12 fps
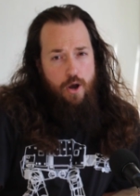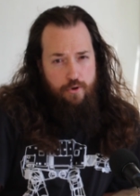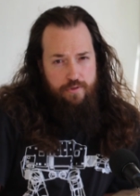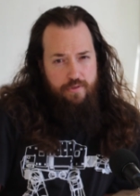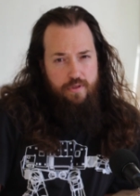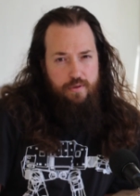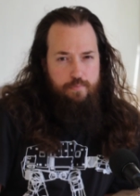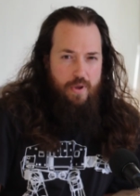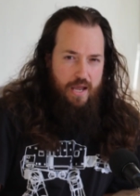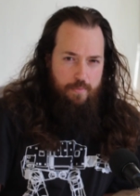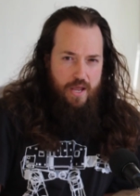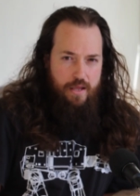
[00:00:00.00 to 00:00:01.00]
both
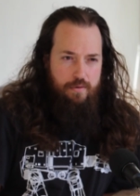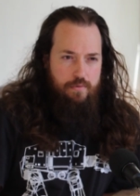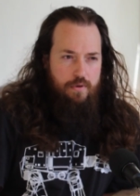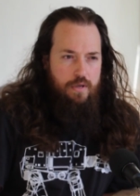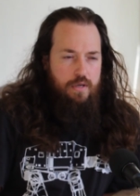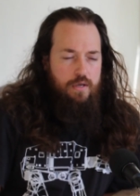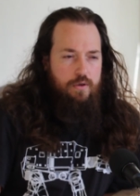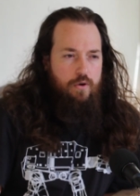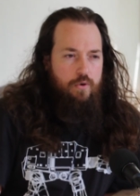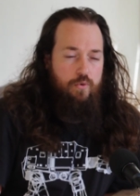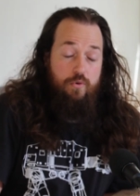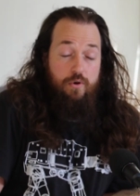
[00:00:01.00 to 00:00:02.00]
Pac-Man
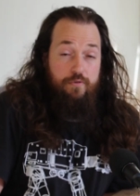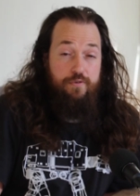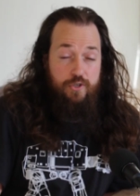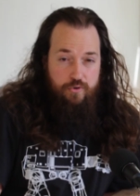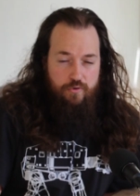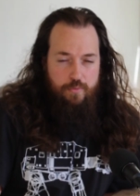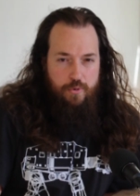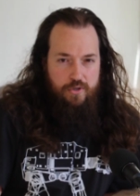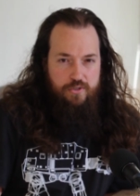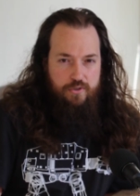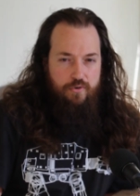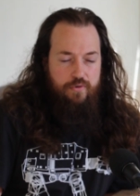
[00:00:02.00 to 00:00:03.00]
or, or official
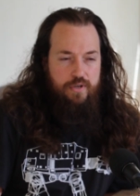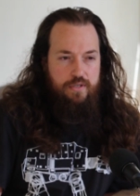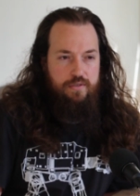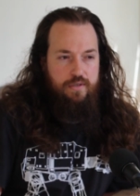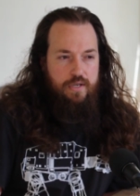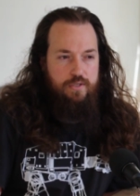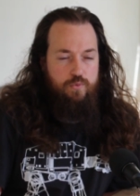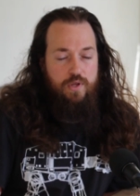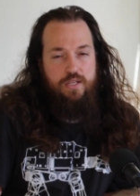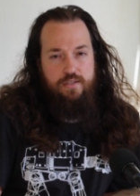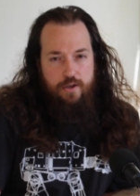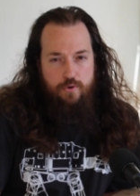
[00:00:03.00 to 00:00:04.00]
repositories as
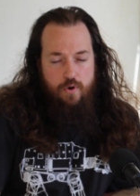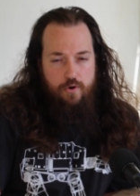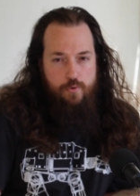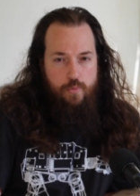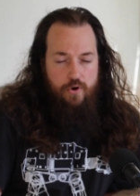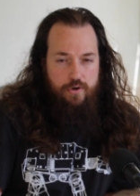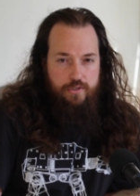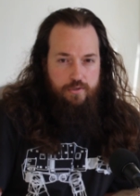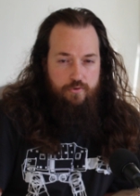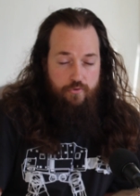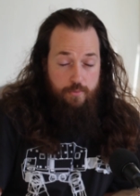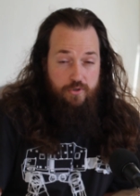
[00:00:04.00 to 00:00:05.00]
well as A U R repos
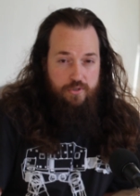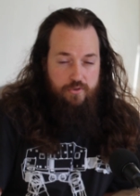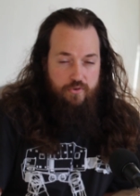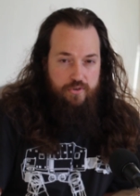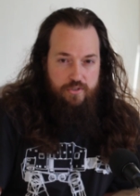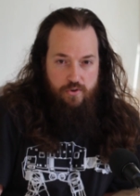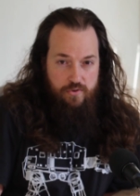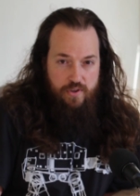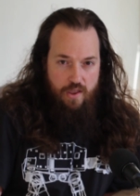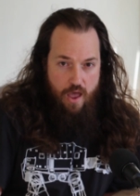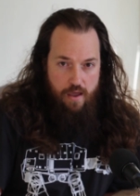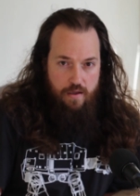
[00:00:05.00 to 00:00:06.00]
repositories
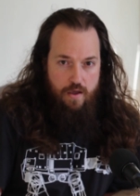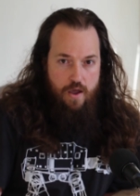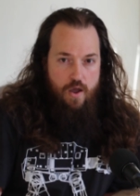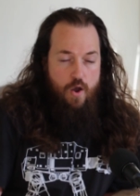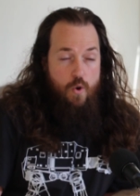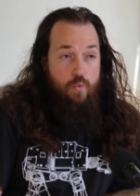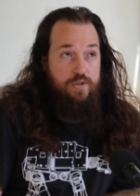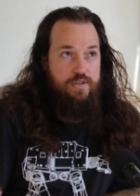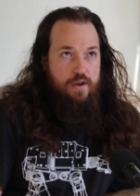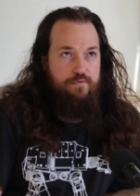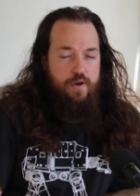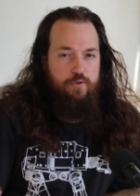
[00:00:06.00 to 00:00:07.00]
using Yay, which
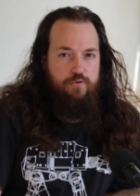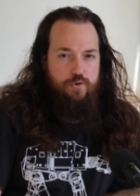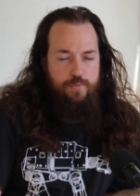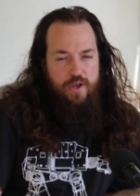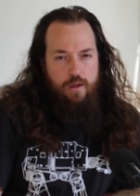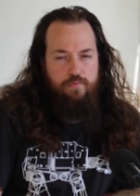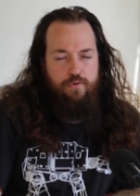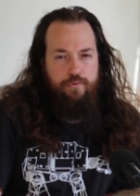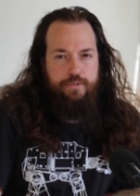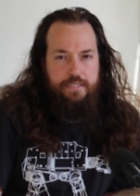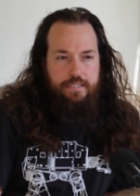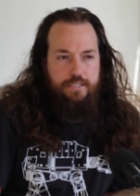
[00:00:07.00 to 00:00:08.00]
I found super
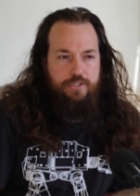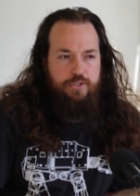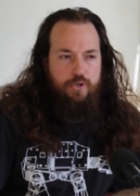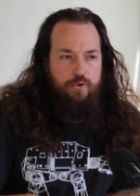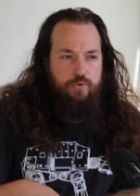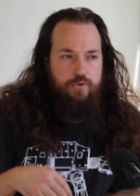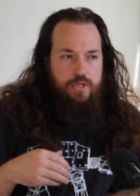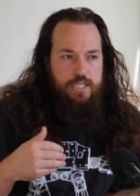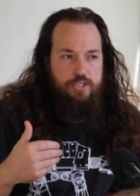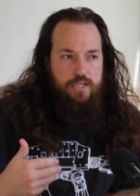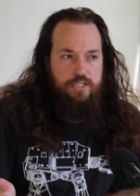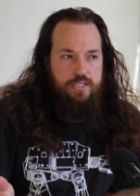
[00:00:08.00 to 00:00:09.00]
helpful. So you
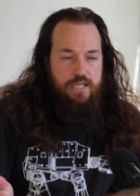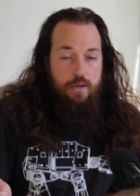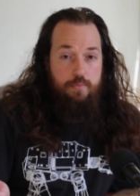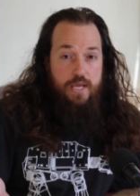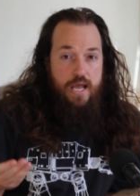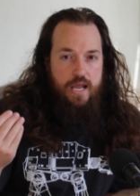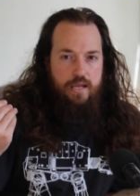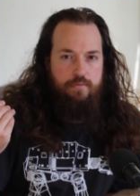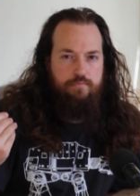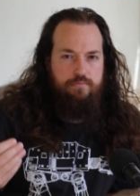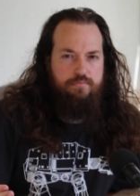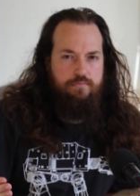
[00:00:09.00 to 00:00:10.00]
literally just type Yay
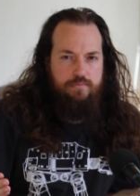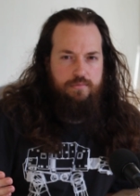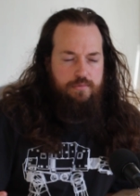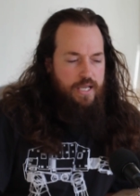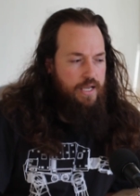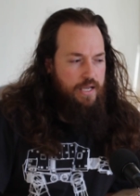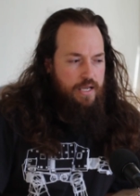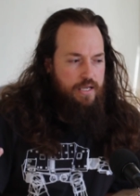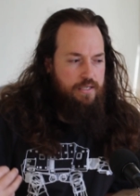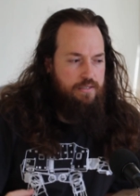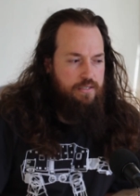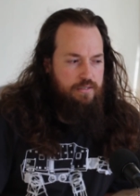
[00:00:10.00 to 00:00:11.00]

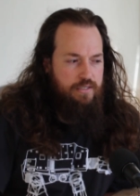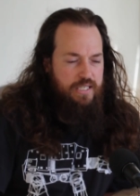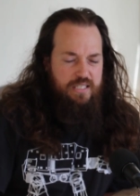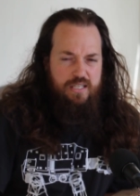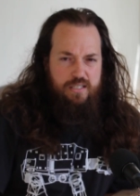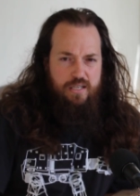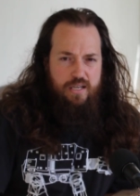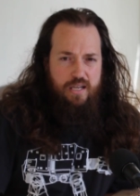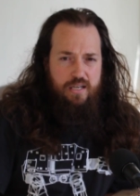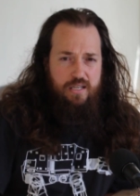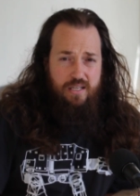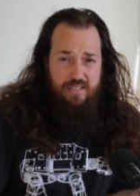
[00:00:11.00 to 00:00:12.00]
and hit enter
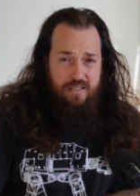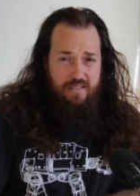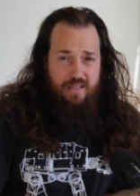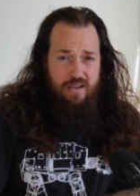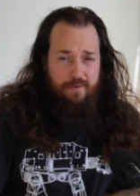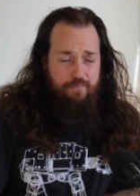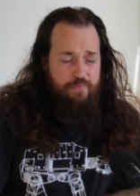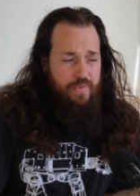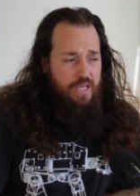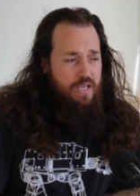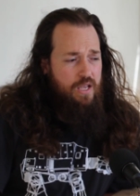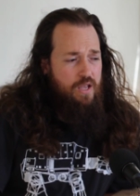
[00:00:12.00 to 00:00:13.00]
and it does its thing.
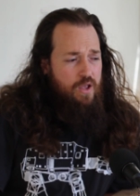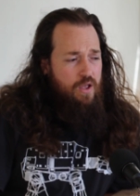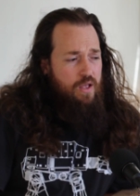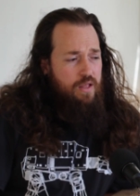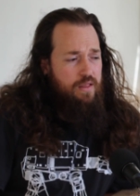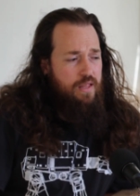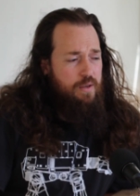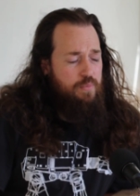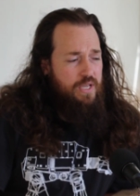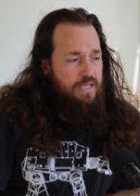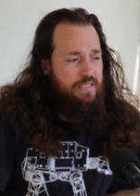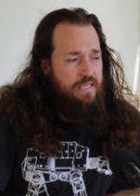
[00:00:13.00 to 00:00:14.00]
That
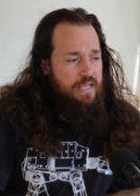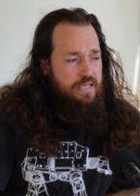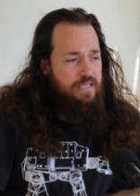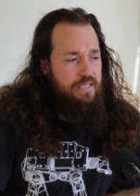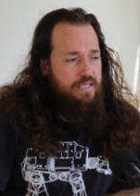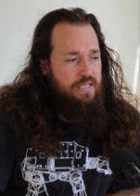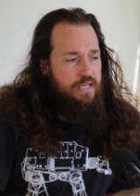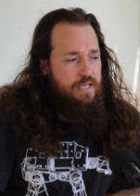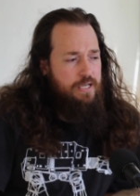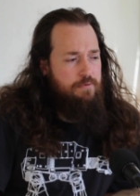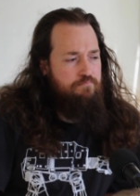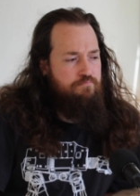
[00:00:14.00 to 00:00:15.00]
being said,
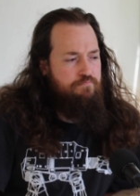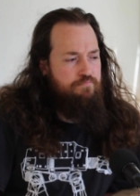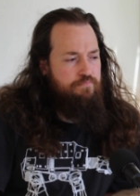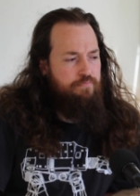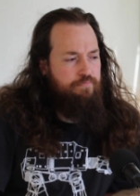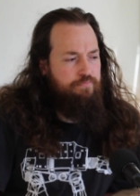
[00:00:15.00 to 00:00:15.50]
um,